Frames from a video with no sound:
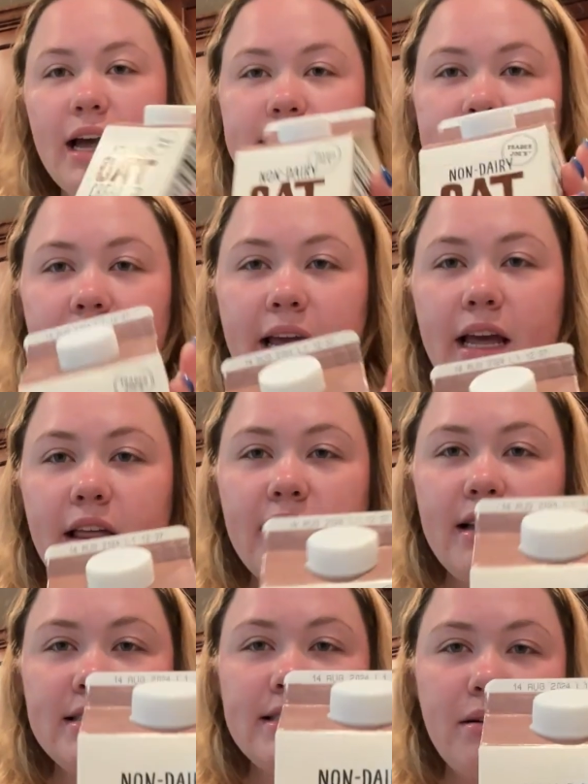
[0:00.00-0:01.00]
I take
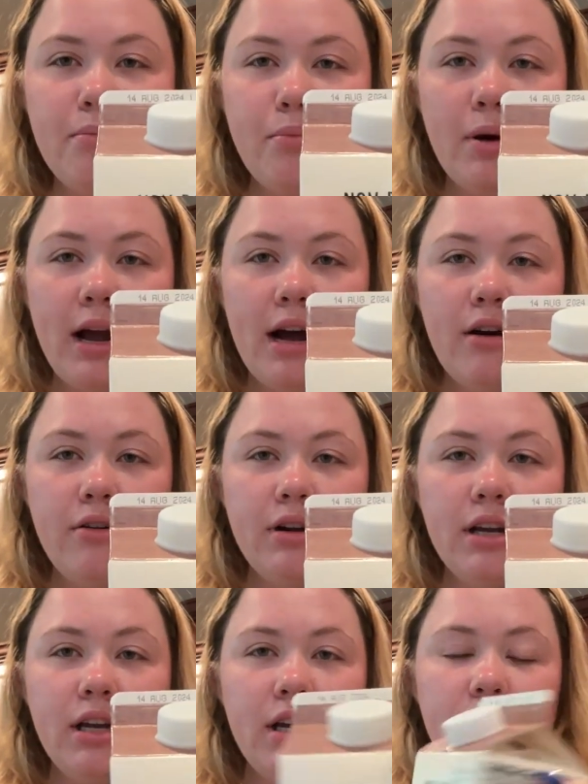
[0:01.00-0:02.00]
this
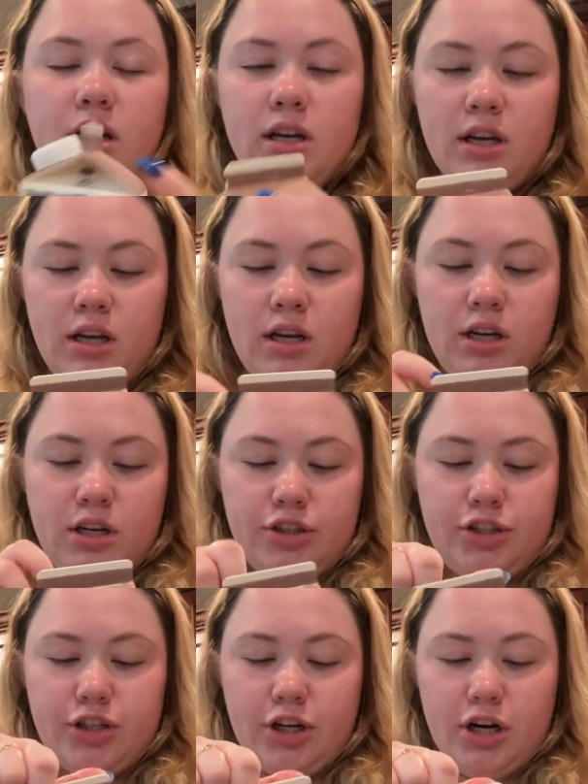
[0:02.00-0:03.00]
brown
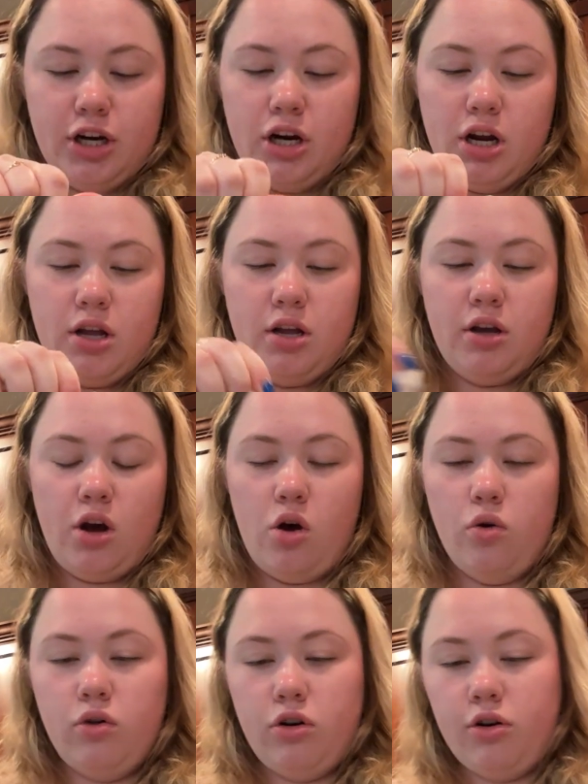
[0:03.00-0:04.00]
sugar
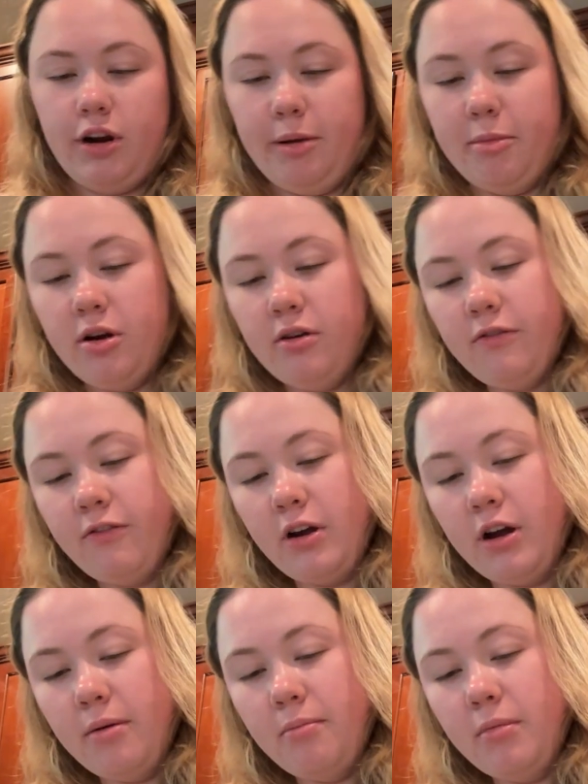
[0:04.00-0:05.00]
oat creamer
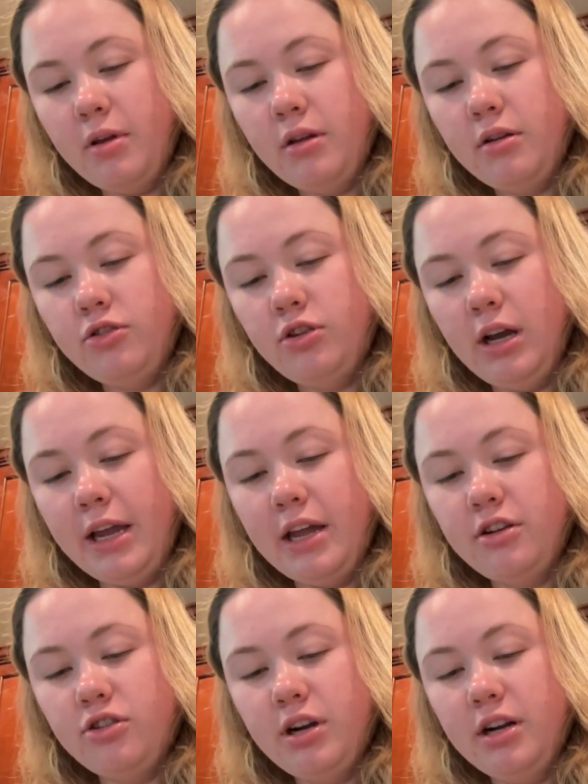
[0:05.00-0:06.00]
from,
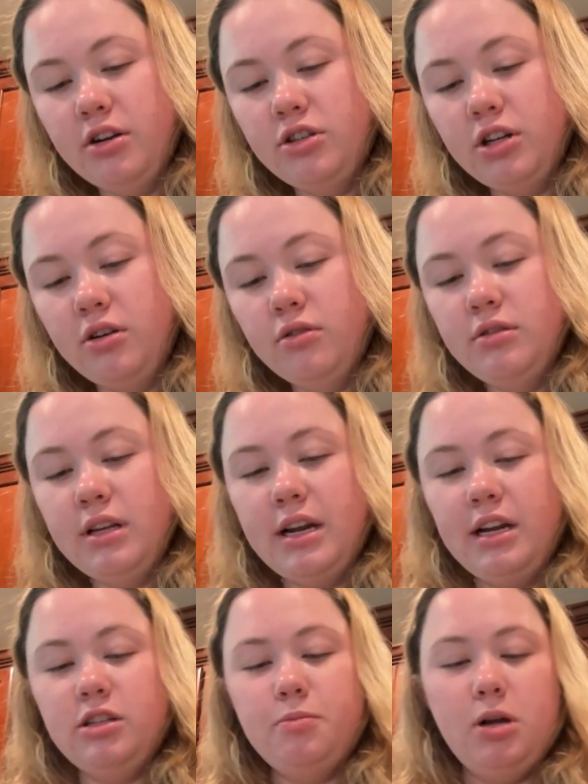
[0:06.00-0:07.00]
again, Trader Joe's.
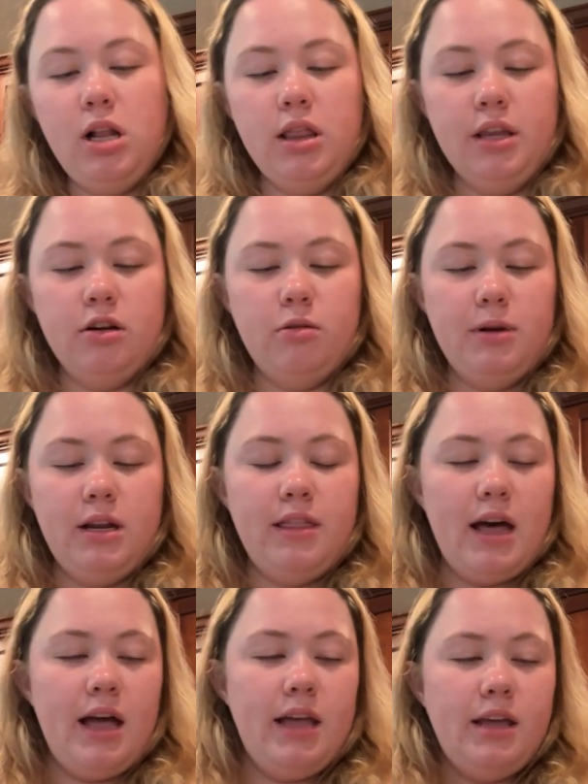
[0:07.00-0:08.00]
And I just put a little bit of
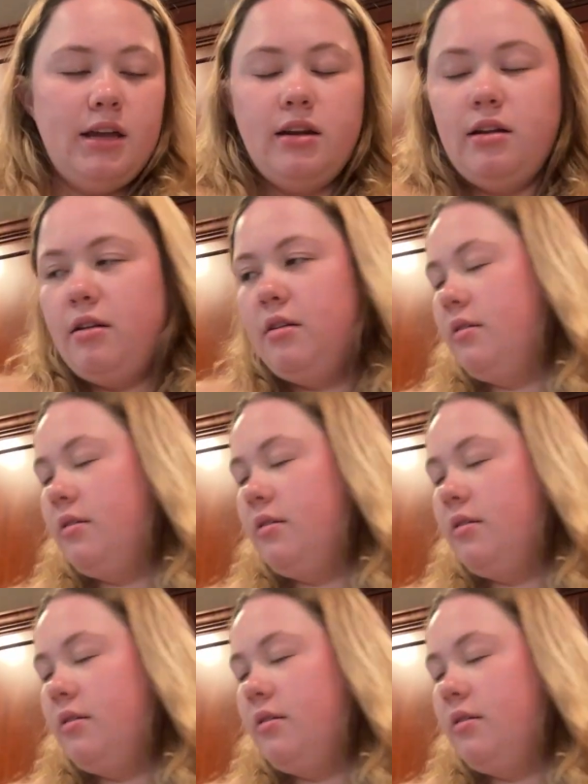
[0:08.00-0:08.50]
that in.